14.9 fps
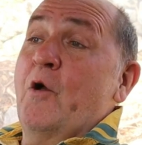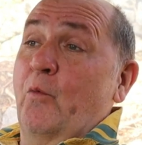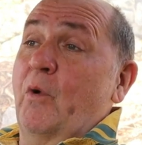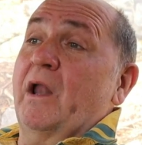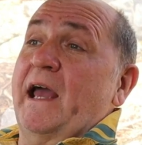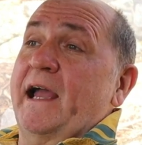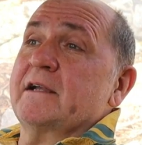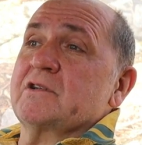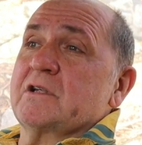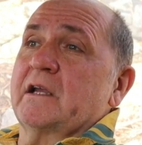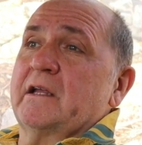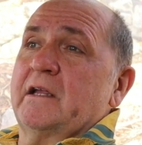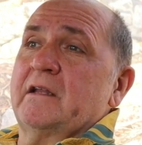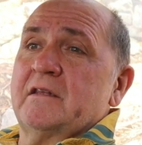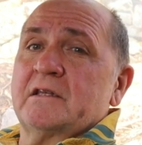Well,
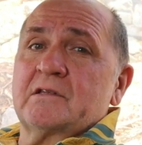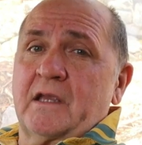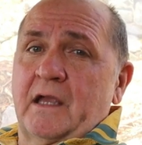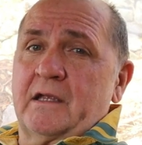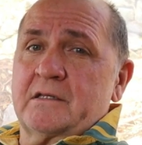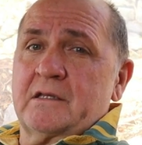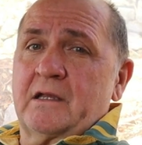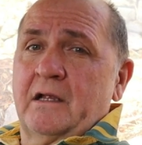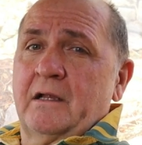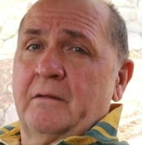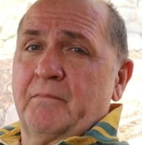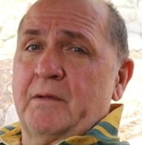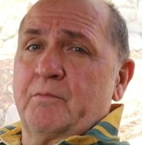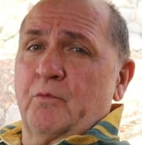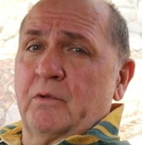actually, in this case,
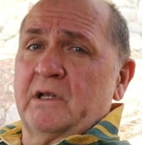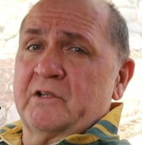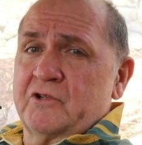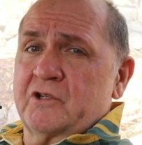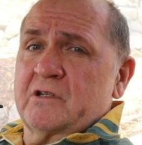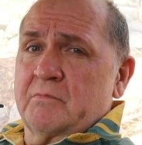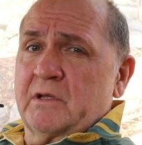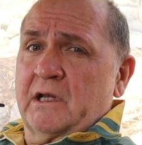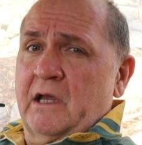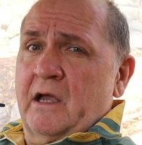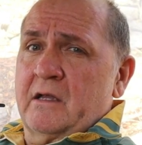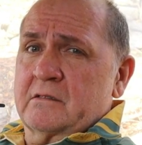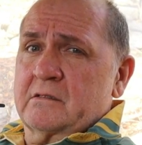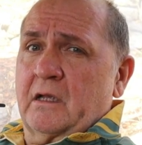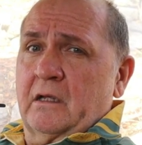people were legitimately
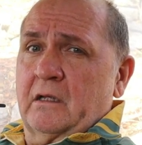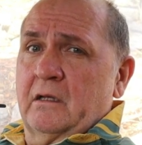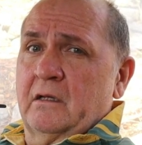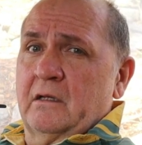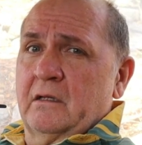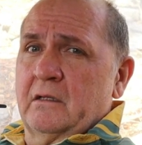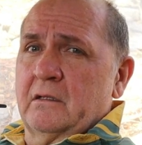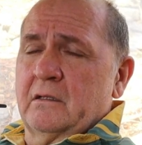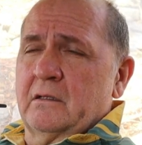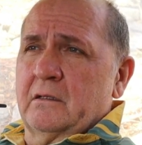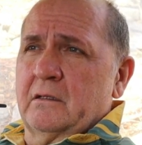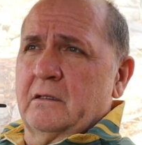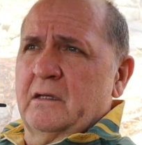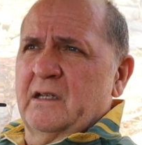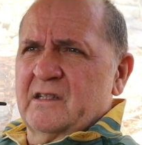asking,
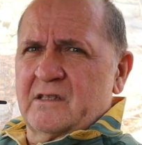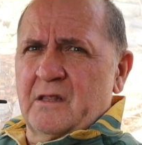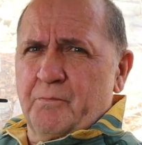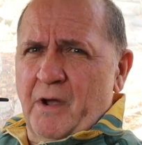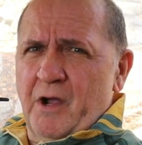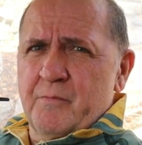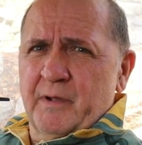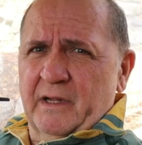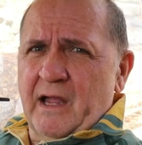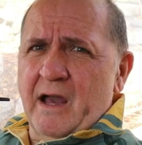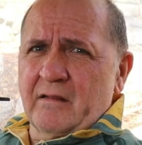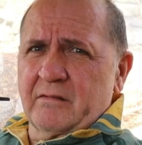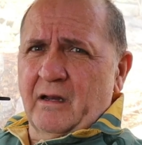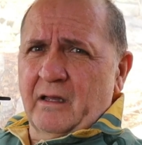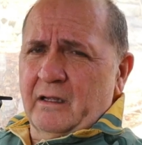is the Pope a
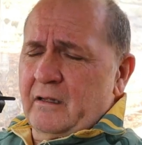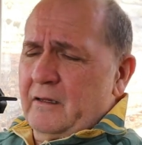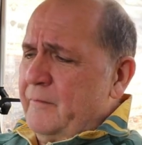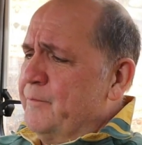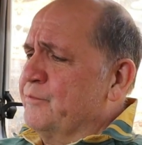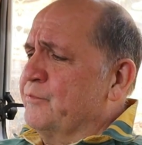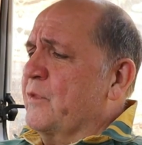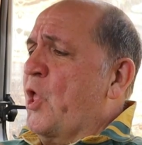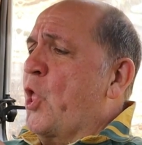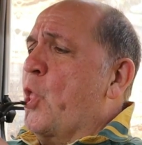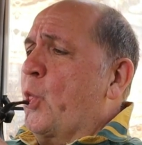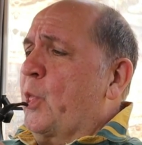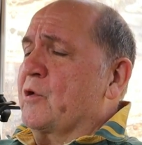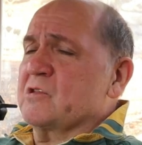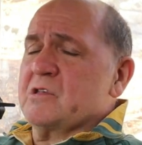Catholic?
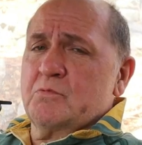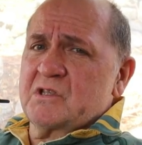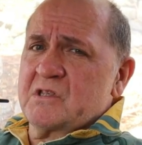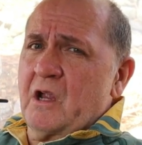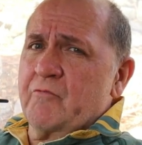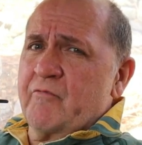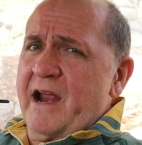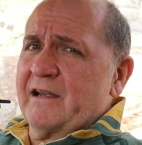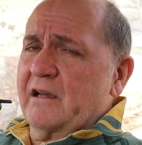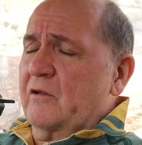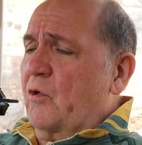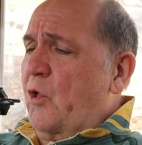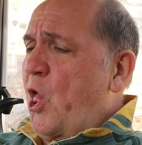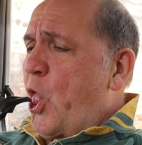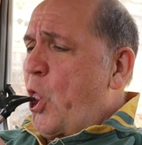Because he was so
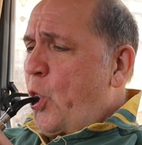radical.